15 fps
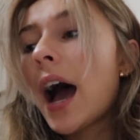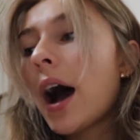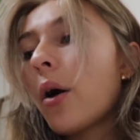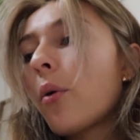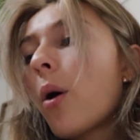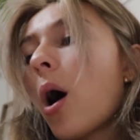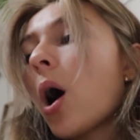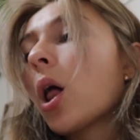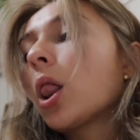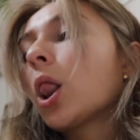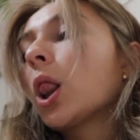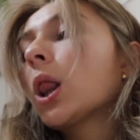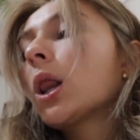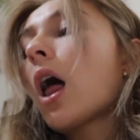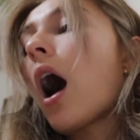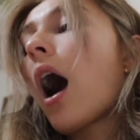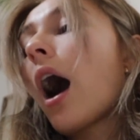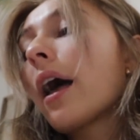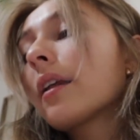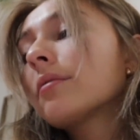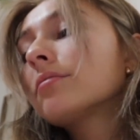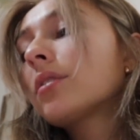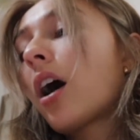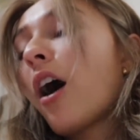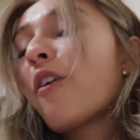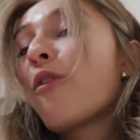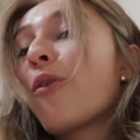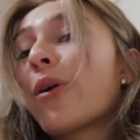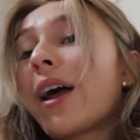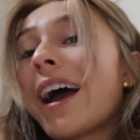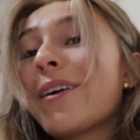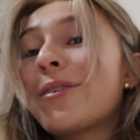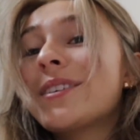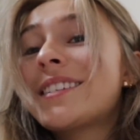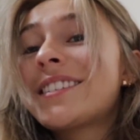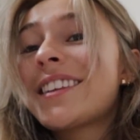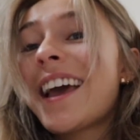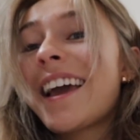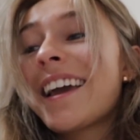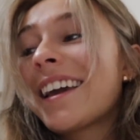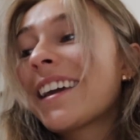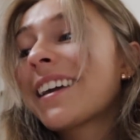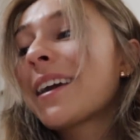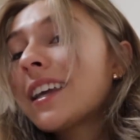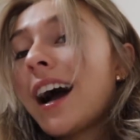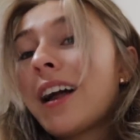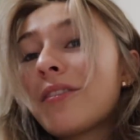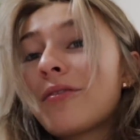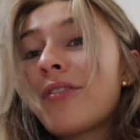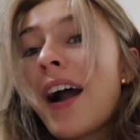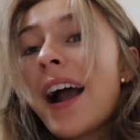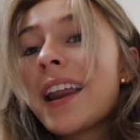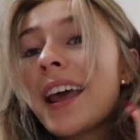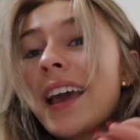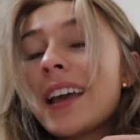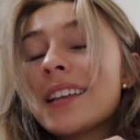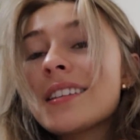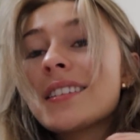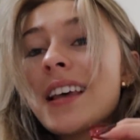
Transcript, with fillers: out a lot of what I was saying on Friday and